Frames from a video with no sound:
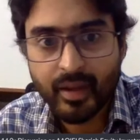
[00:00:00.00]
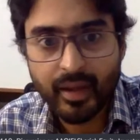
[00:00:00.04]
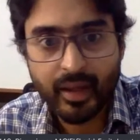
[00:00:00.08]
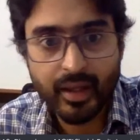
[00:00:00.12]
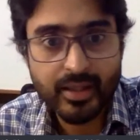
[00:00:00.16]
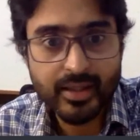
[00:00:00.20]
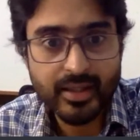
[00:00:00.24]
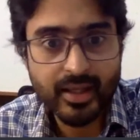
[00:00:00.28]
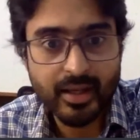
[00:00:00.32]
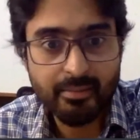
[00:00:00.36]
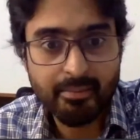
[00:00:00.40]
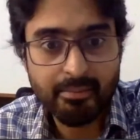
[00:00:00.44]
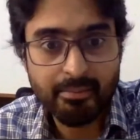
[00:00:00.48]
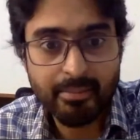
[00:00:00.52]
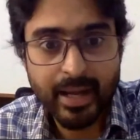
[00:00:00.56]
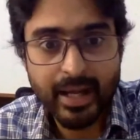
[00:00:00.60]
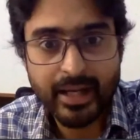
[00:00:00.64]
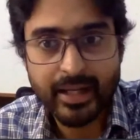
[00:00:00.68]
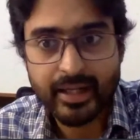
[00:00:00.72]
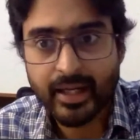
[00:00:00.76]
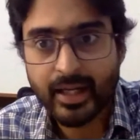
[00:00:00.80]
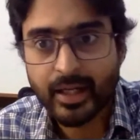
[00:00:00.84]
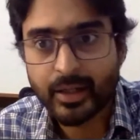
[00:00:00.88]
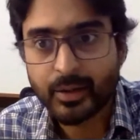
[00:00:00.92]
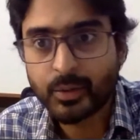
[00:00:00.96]
yes, I'm
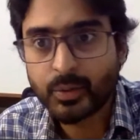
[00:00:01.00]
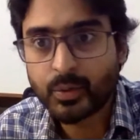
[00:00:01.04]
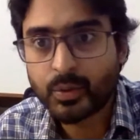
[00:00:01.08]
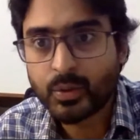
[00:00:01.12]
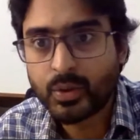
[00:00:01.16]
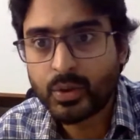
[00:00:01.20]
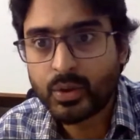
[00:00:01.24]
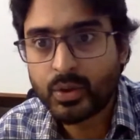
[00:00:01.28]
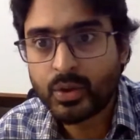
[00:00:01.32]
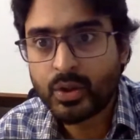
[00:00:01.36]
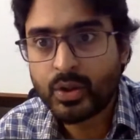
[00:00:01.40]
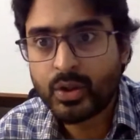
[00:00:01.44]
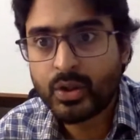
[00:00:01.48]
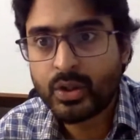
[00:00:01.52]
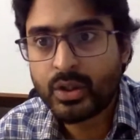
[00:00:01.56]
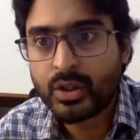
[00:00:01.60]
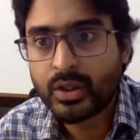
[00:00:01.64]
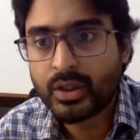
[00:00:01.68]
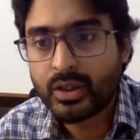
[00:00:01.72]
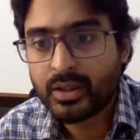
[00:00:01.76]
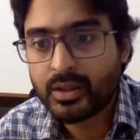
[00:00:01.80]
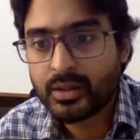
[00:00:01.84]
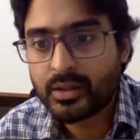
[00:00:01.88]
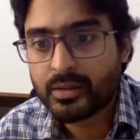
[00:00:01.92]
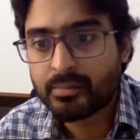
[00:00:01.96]
back now.
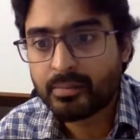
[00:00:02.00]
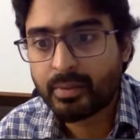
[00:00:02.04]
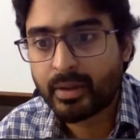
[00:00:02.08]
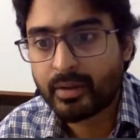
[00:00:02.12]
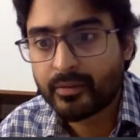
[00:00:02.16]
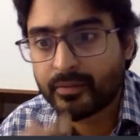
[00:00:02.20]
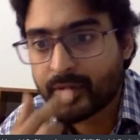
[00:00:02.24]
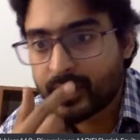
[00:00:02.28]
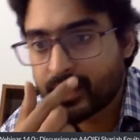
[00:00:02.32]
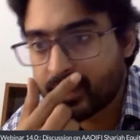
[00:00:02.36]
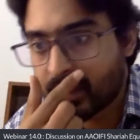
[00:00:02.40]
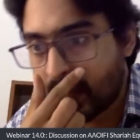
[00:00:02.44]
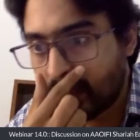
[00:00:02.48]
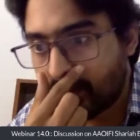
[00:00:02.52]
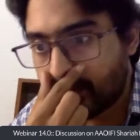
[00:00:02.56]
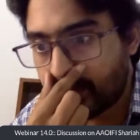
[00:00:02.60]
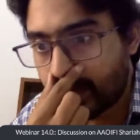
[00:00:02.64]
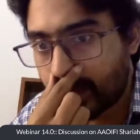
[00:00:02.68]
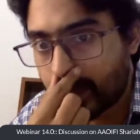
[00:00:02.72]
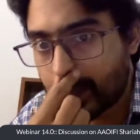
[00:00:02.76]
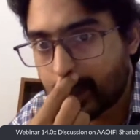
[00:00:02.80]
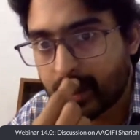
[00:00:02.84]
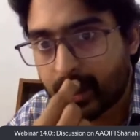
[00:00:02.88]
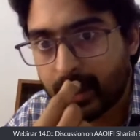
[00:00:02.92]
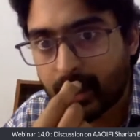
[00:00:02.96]
But for some
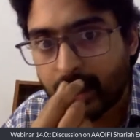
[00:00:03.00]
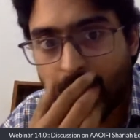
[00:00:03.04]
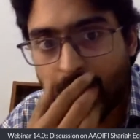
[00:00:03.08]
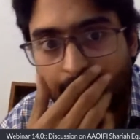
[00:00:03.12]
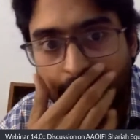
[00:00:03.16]
reason,